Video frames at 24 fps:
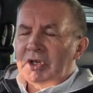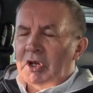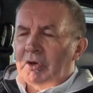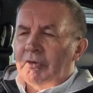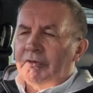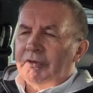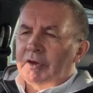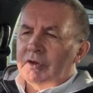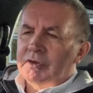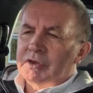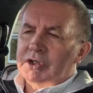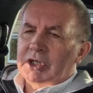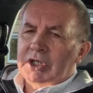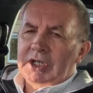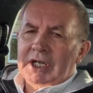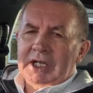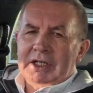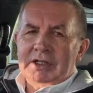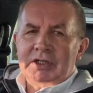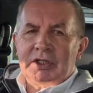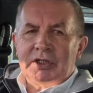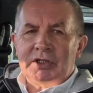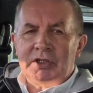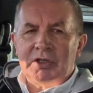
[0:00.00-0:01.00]
No phone's
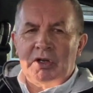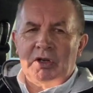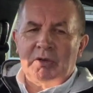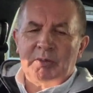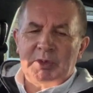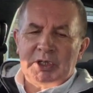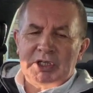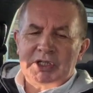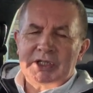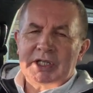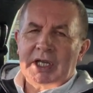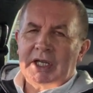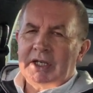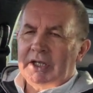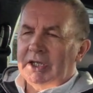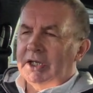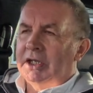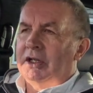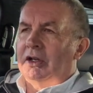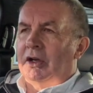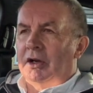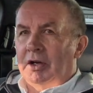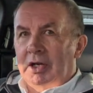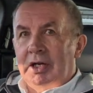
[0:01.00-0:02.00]
connected. Nobody sat in the
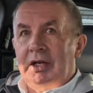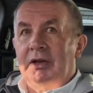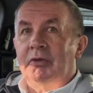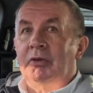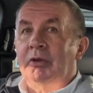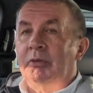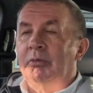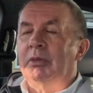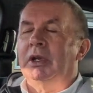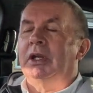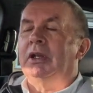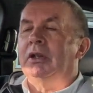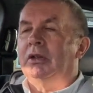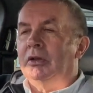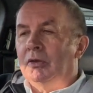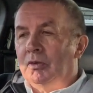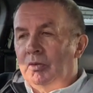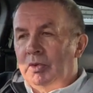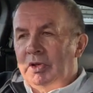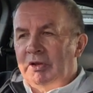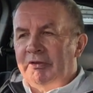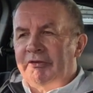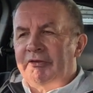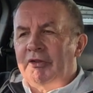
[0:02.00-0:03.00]
car here with me
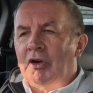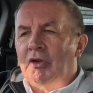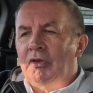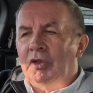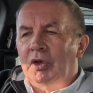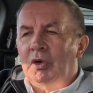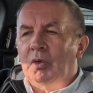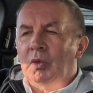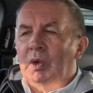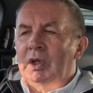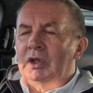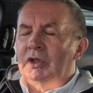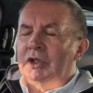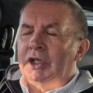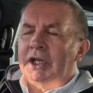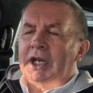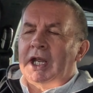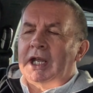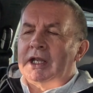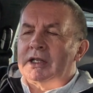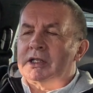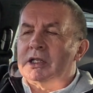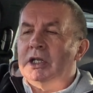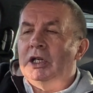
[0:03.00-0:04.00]
with a phone that will
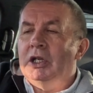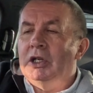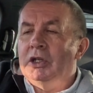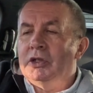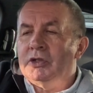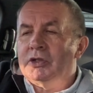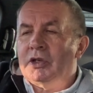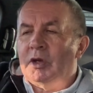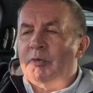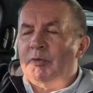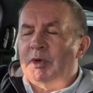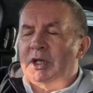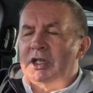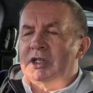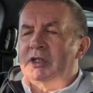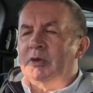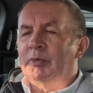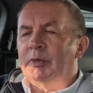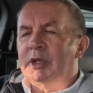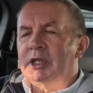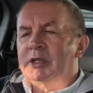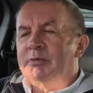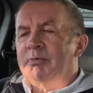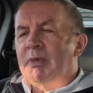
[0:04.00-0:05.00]
connect. So it brings
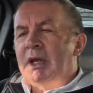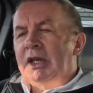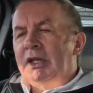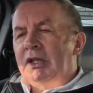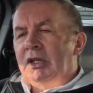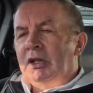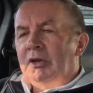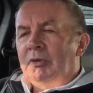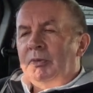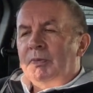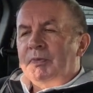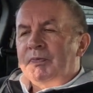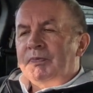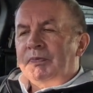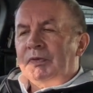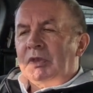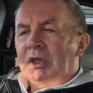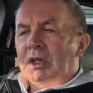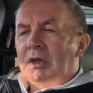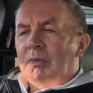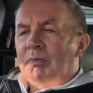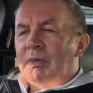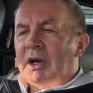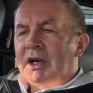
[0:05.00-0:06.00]
up this menu,
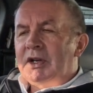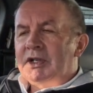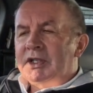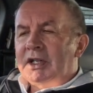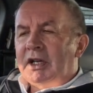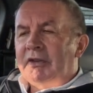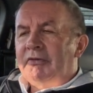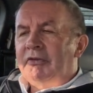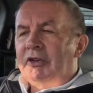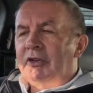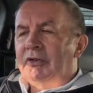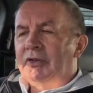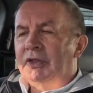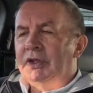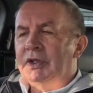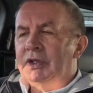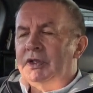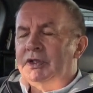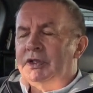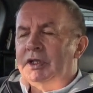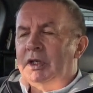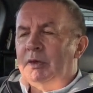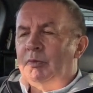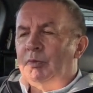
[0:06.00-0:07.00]
Barry's iPhone
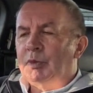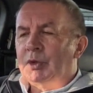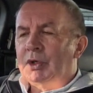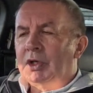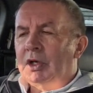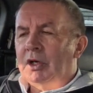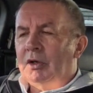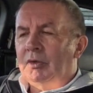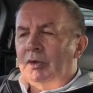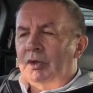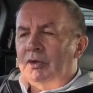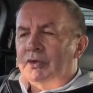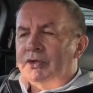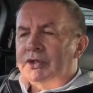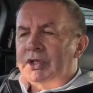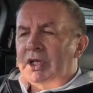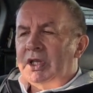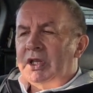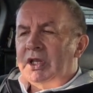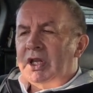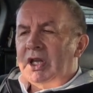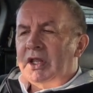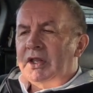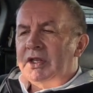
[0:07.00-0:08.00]
13 Pro. You'll
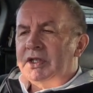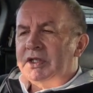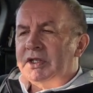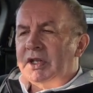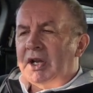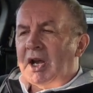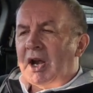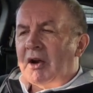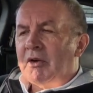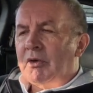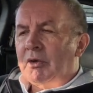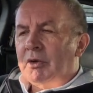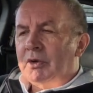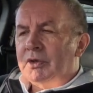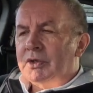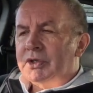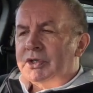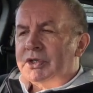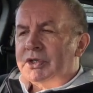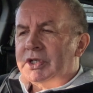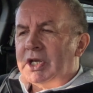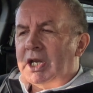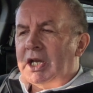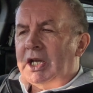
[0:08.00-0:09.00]
see there's an arrow at
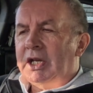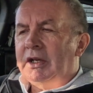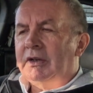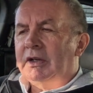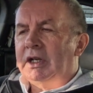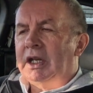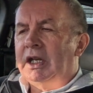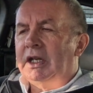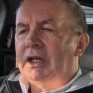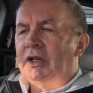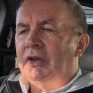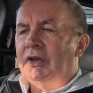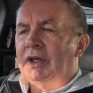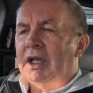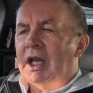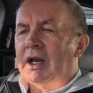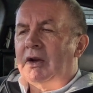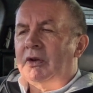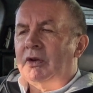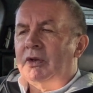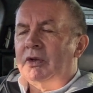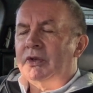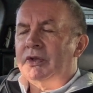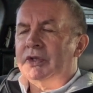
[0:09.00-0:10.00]
the side. You click on the
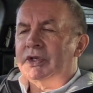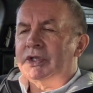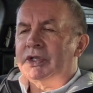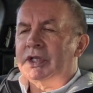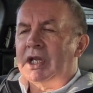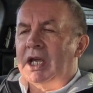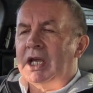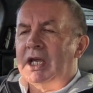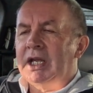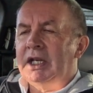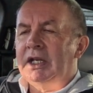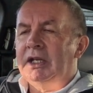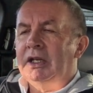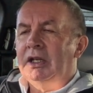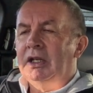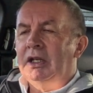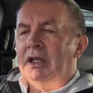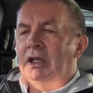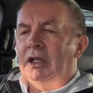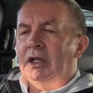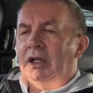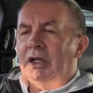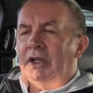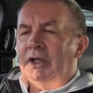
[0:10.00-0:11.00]
arrow at the side
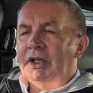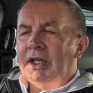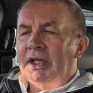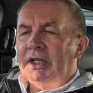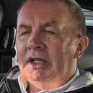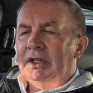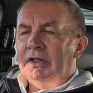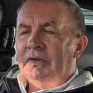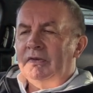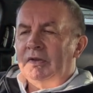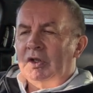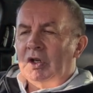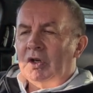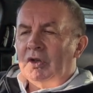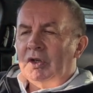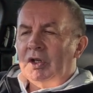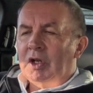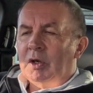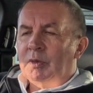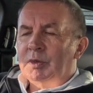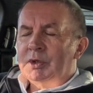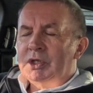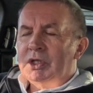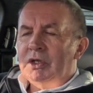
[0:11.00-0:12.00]
and then you've got the
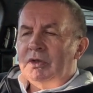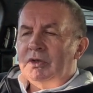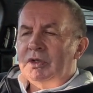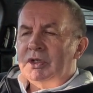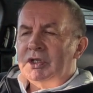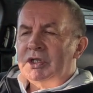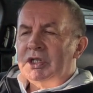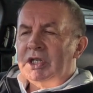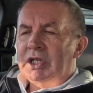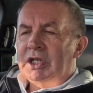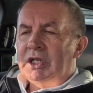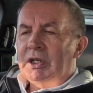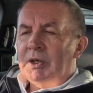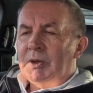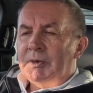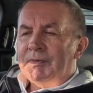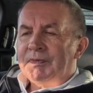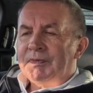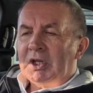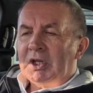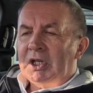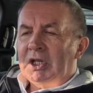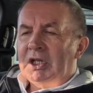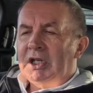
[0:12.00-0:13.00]
opportunity,
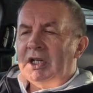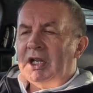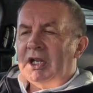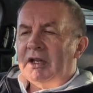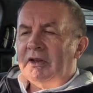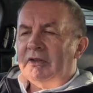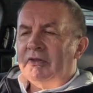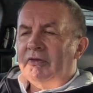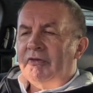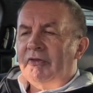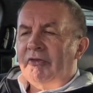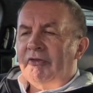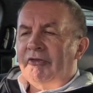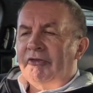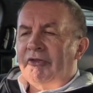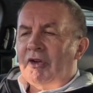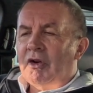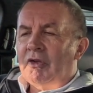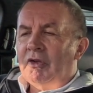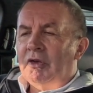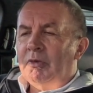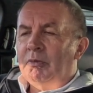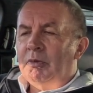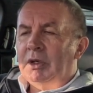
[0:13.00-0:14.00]
connect
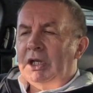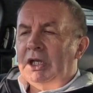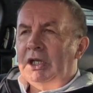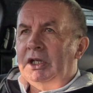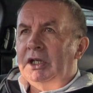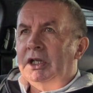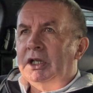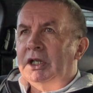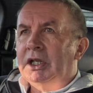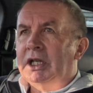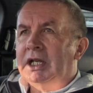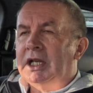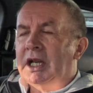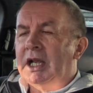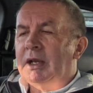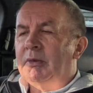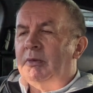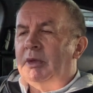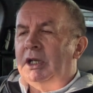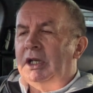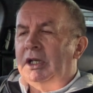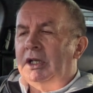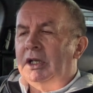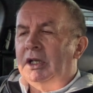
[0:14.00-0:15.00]
phone and media, connect
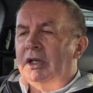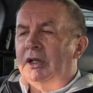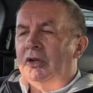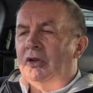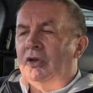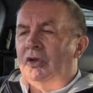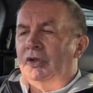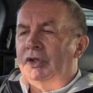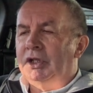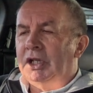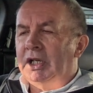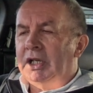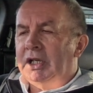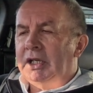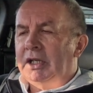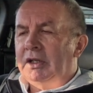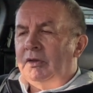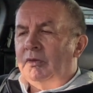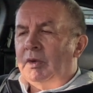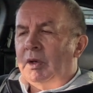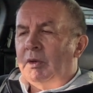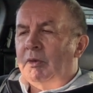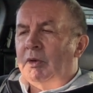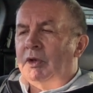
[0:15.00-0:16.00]
media or delete.
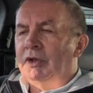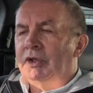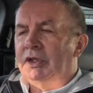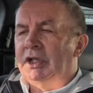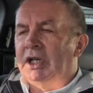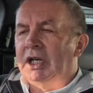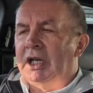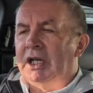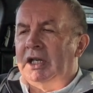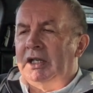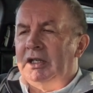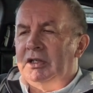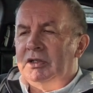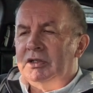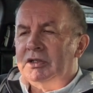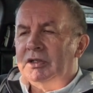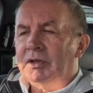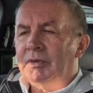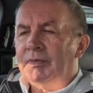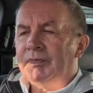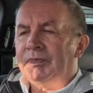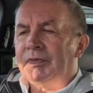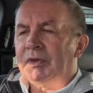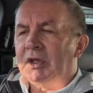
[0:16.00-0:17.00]
We want delete.
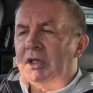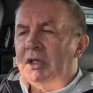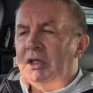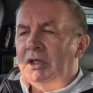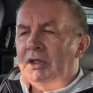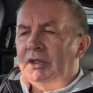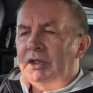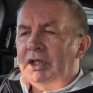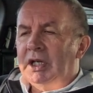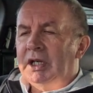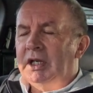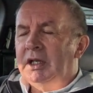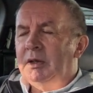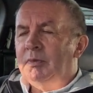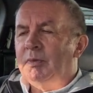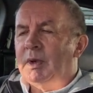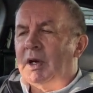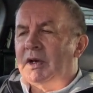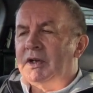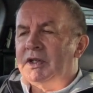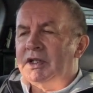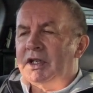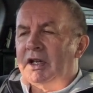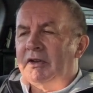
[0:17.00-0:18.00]
Delete
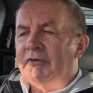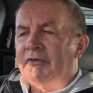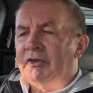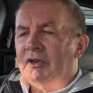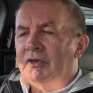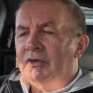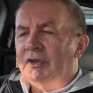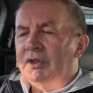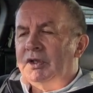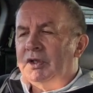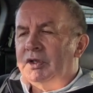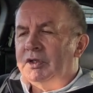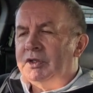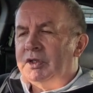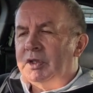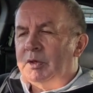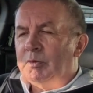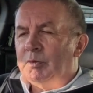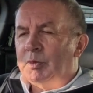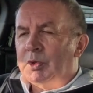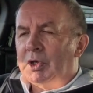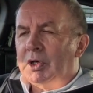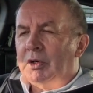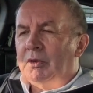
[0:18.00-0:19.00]
Barry's iPhone
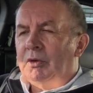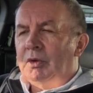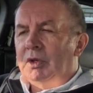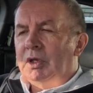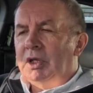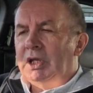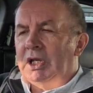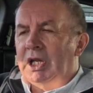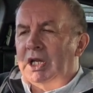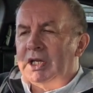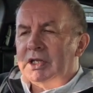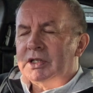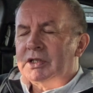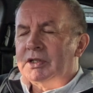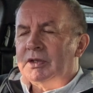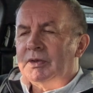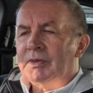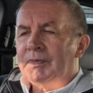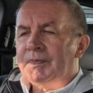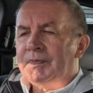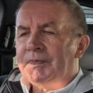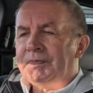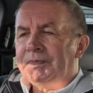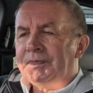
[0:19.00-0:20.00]
13 Pro, yes.
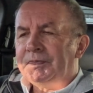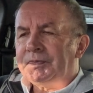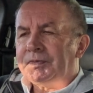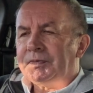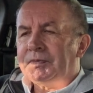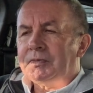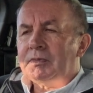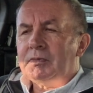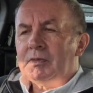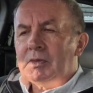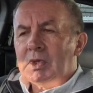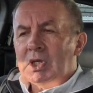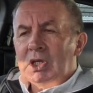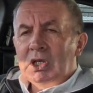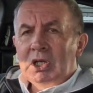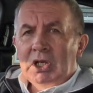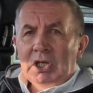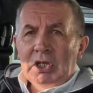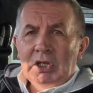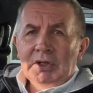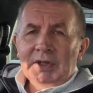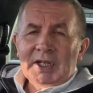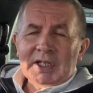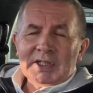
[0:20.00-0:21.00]

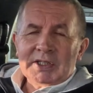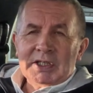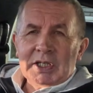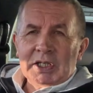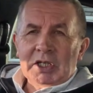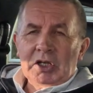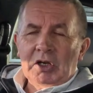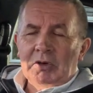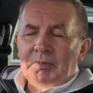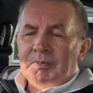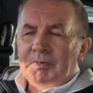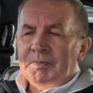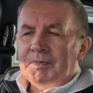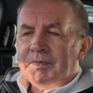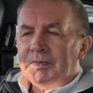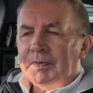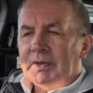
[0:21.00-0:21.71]
That's it gone.